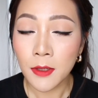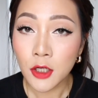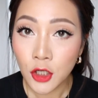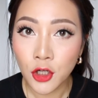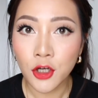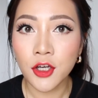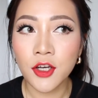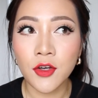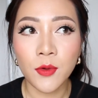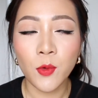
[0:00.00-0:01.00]

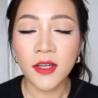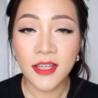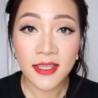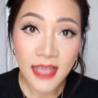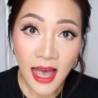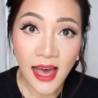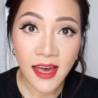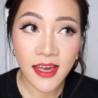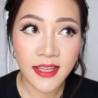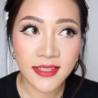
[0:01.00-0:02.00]
look, this
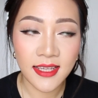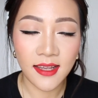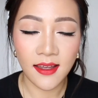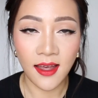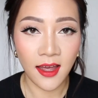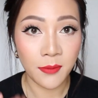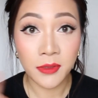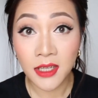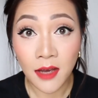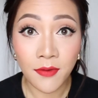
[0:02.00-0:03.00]
height,
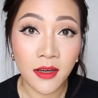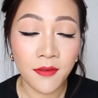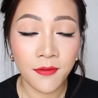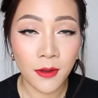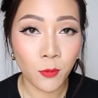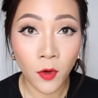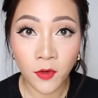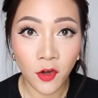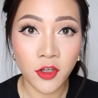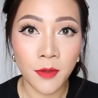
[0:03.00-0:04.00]
Do you have
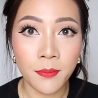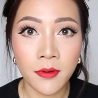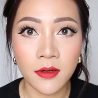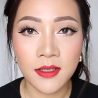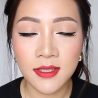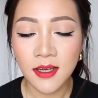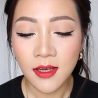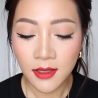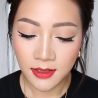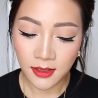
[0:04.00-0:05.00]
anyone on your books?
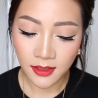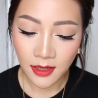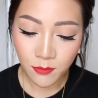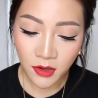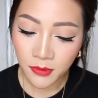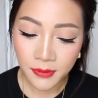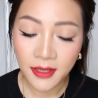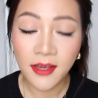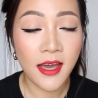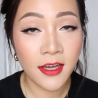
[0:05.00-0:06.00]
So then
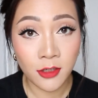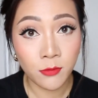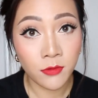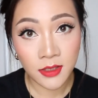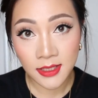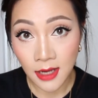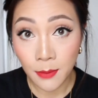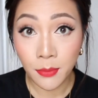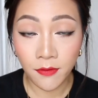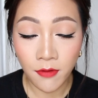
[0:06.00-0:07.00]
probably Eden was
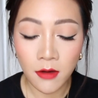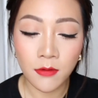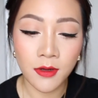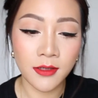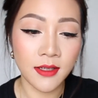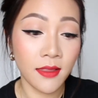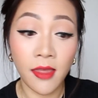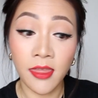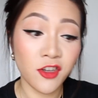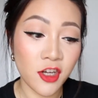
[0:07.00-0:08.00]
like put forward, and
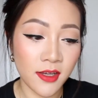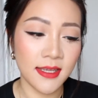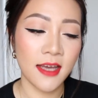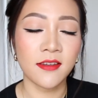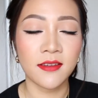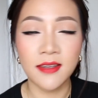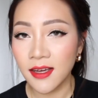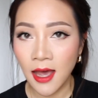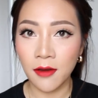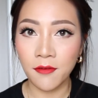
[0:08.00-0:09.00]
then they chose Eden,
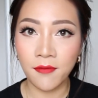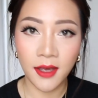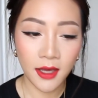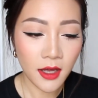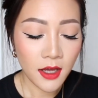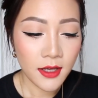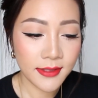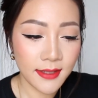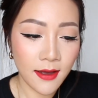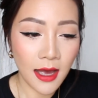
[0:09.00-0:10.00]
that kind of thing.
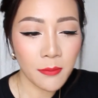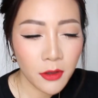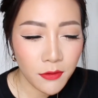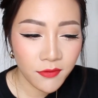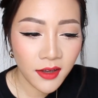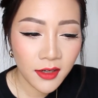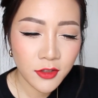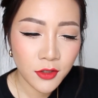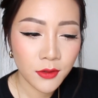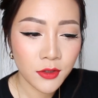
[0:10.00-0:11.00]
So I'm not
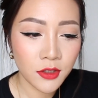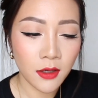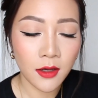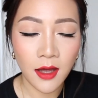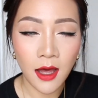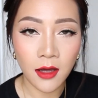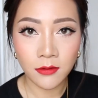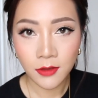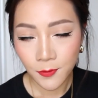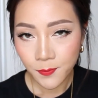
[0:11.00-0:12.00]
really too sure
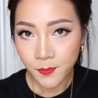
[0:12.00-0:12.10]
how